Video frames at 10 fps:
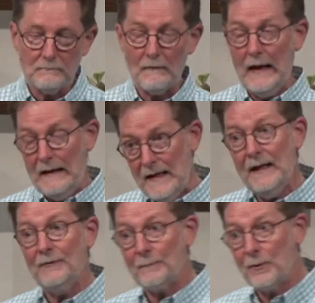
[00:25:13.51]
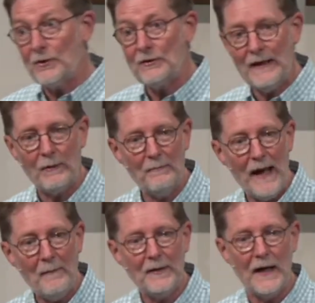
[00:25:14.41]
And then, if the person they were
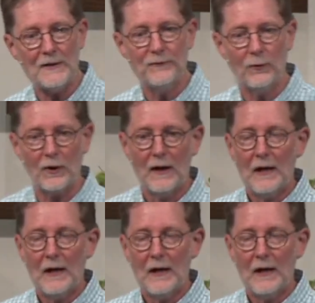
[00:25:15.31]
baptized for